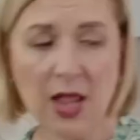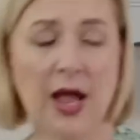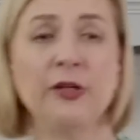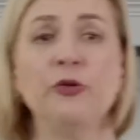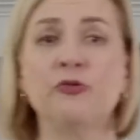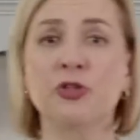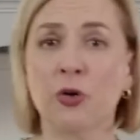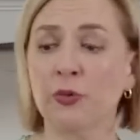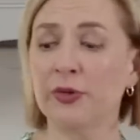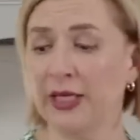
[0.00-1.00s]
And you
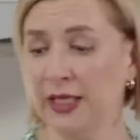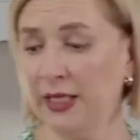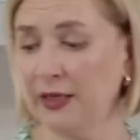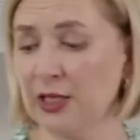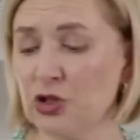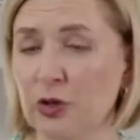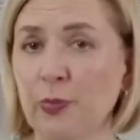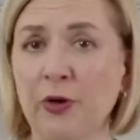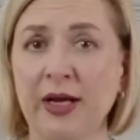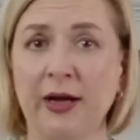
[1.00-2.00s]
don't need, I should
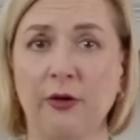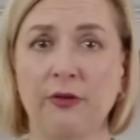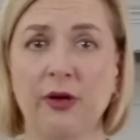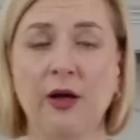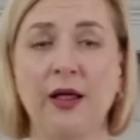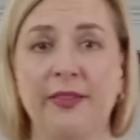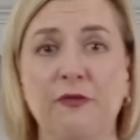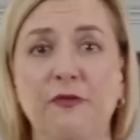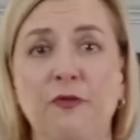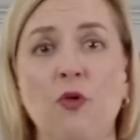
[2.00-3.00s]
point out, that
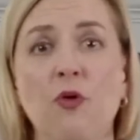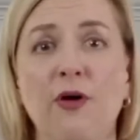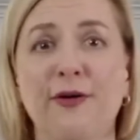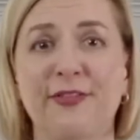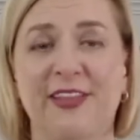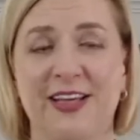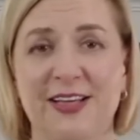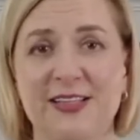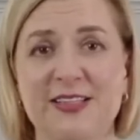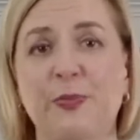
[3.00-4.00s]
for
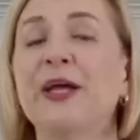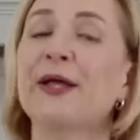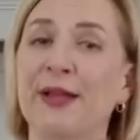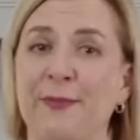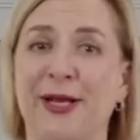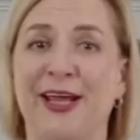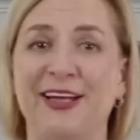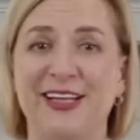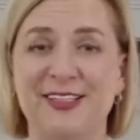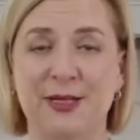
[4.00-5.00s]
this pink
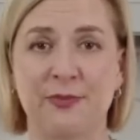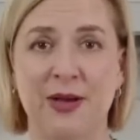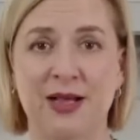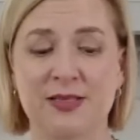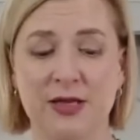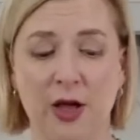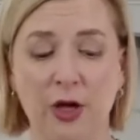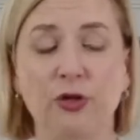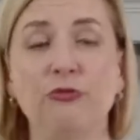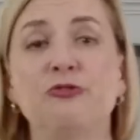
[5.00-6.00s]
lemonade Eton mess,
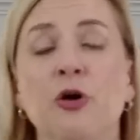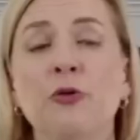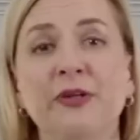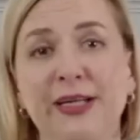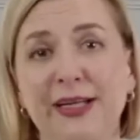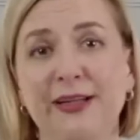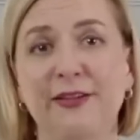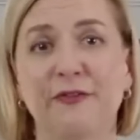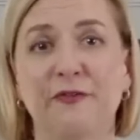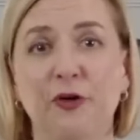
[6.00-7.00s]
you don't need
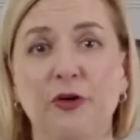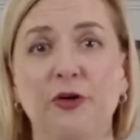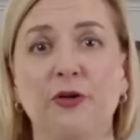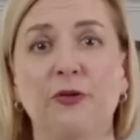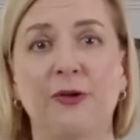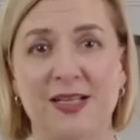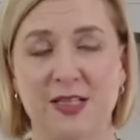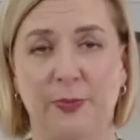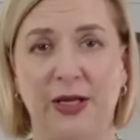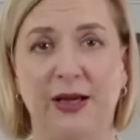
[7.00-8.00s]
the full
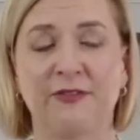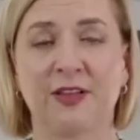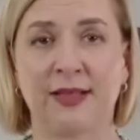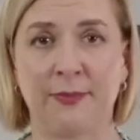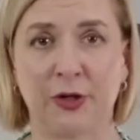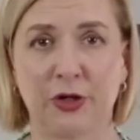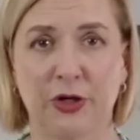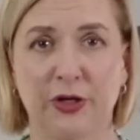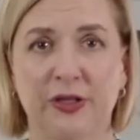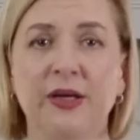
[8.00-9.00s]
recipe of the lemon
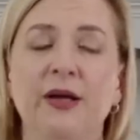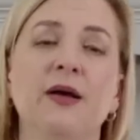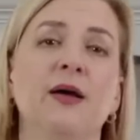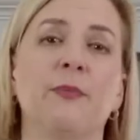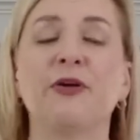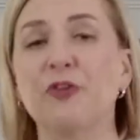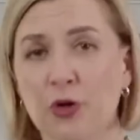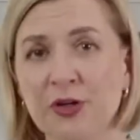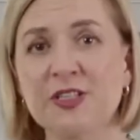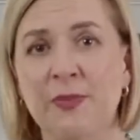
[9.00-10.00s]
curd. But if you're
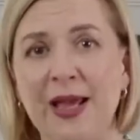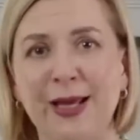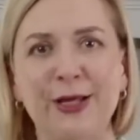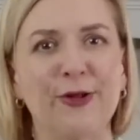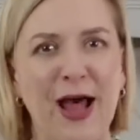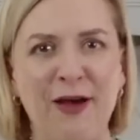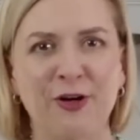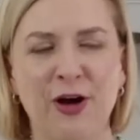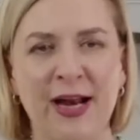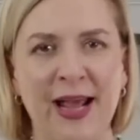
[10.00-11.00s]
going to make it, you'll have it
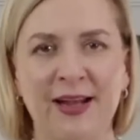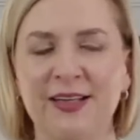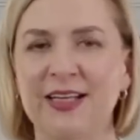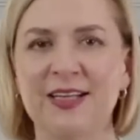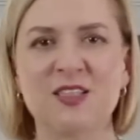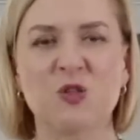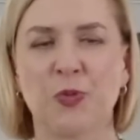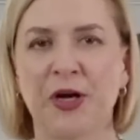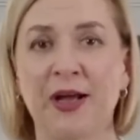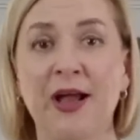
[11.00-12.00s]
on hand. It's
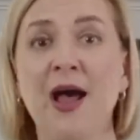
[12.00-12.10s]
spring.